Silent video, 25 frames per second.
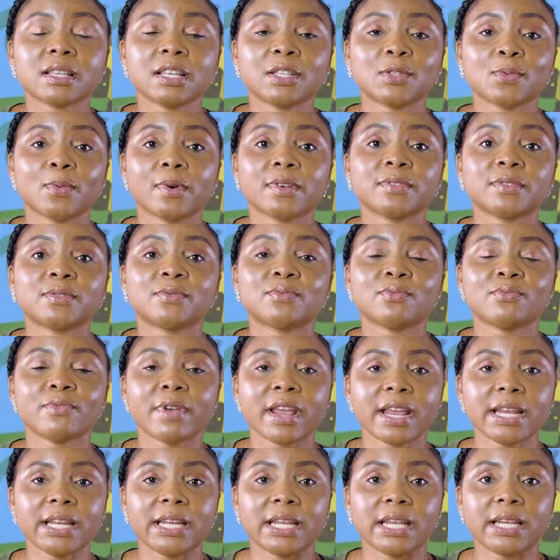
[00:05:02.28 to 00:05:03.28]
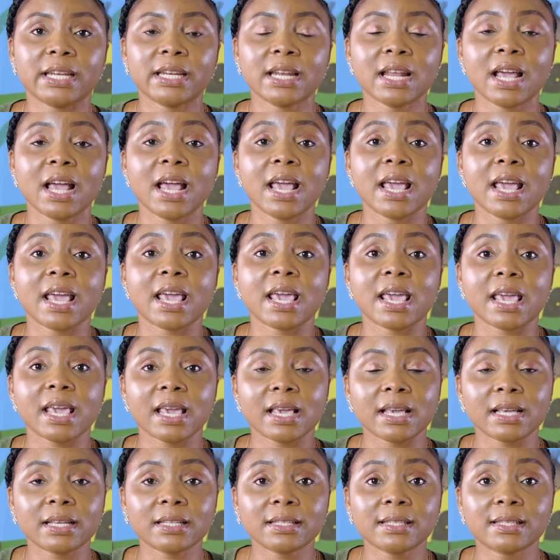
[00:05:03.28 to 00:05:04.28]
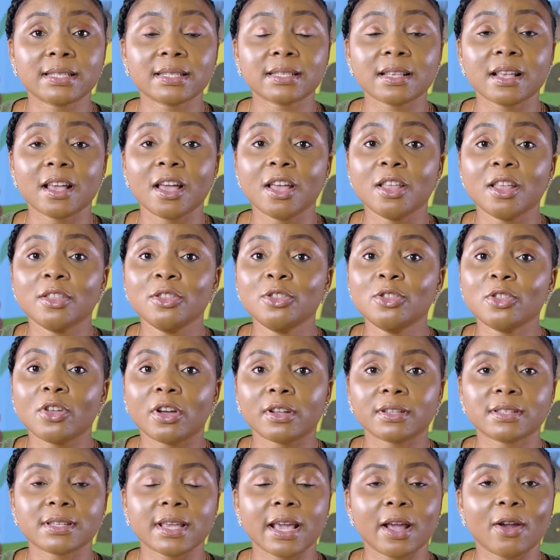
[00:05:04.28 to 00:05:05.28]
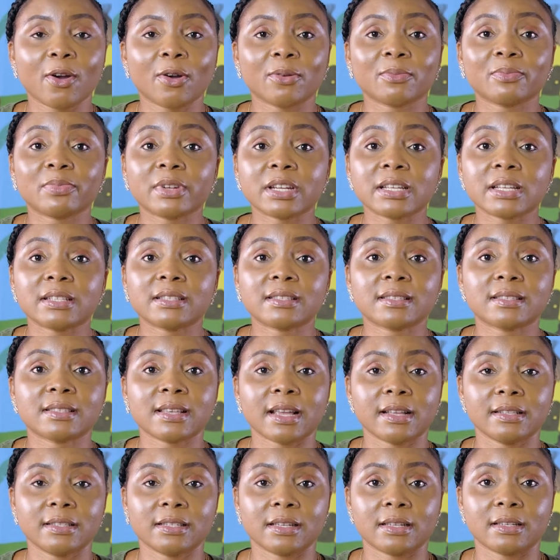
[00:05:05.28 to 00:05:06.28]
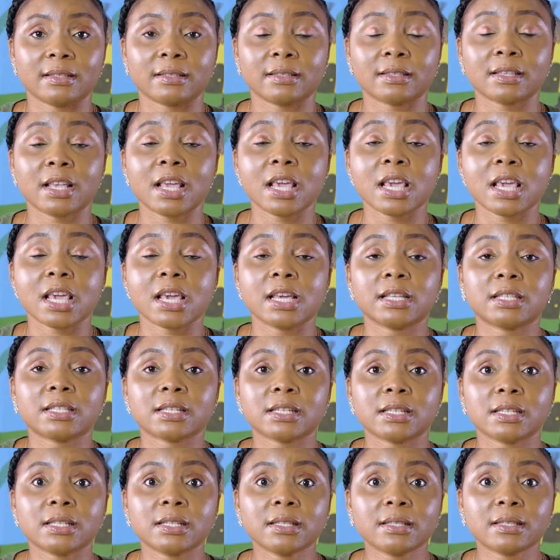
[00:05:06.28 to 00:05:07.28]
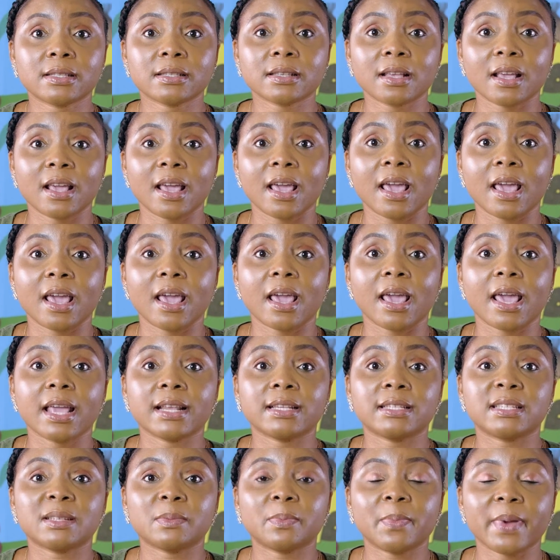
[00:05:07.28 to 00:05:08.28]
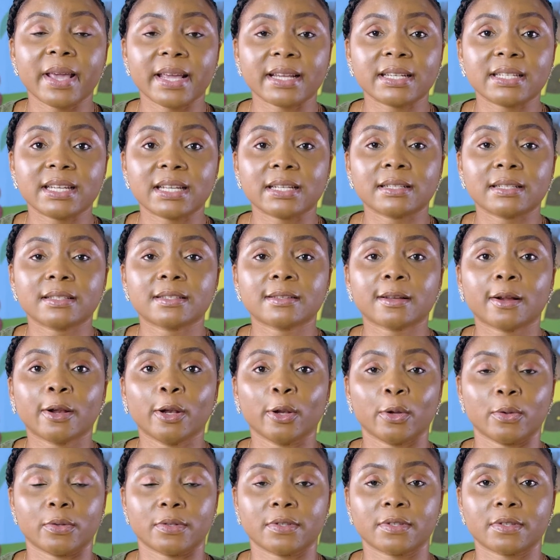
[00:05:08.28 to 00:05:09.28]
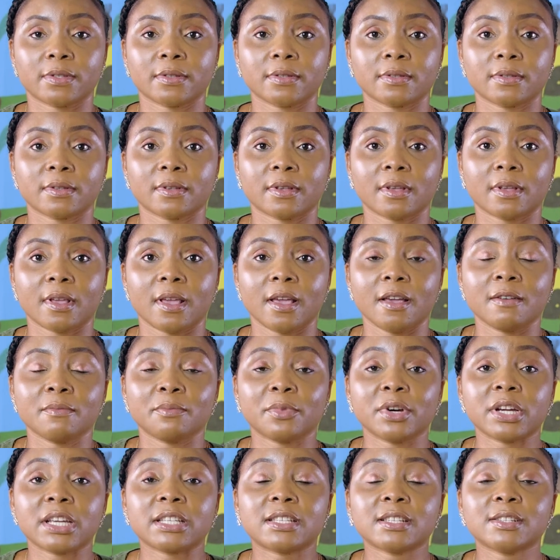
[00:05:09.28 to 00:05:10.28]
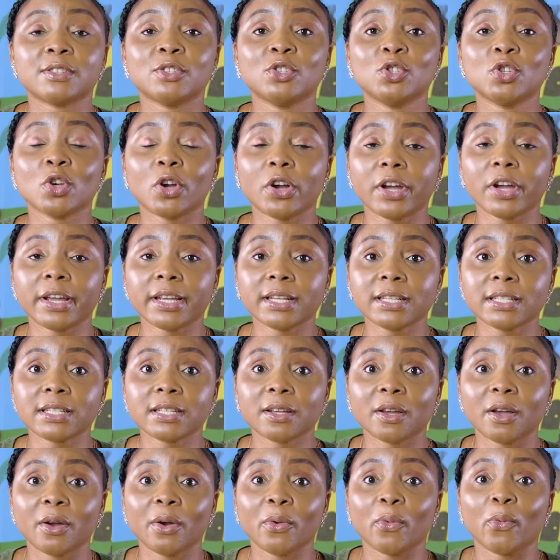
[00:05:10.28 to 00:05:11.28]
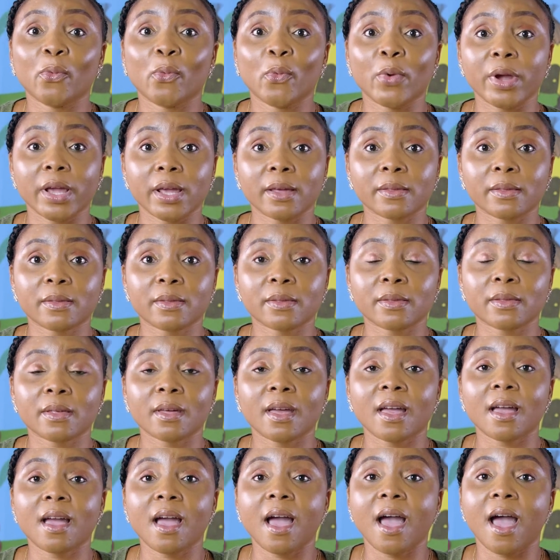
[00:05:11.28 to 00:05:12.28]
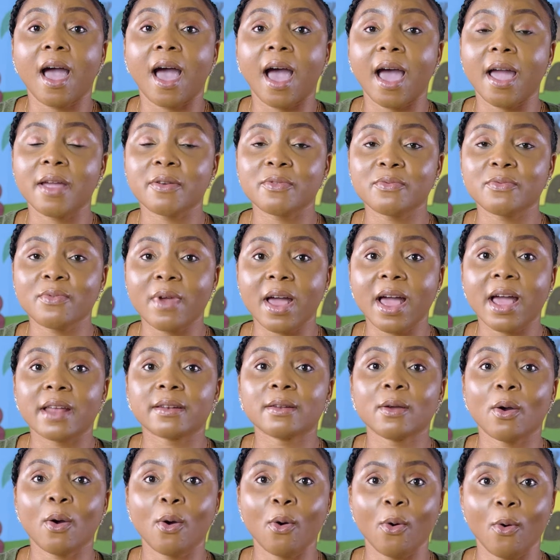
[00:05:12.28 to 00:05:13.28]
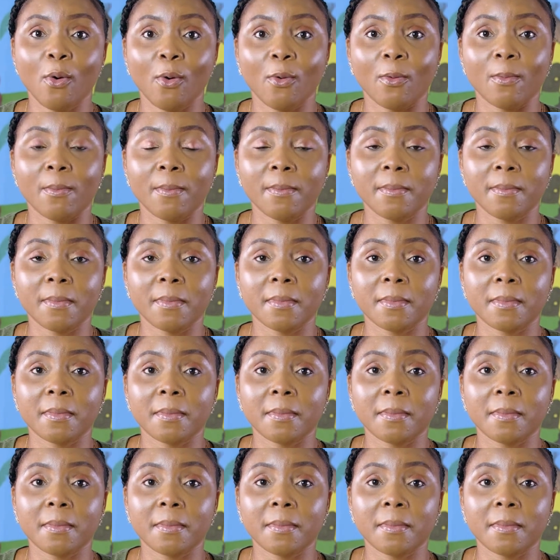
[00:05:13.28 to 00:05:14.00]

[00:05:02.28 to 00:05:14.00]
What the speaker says: it was raining is not a complete sentence. It is a dependent clause, but it is joined with I ran home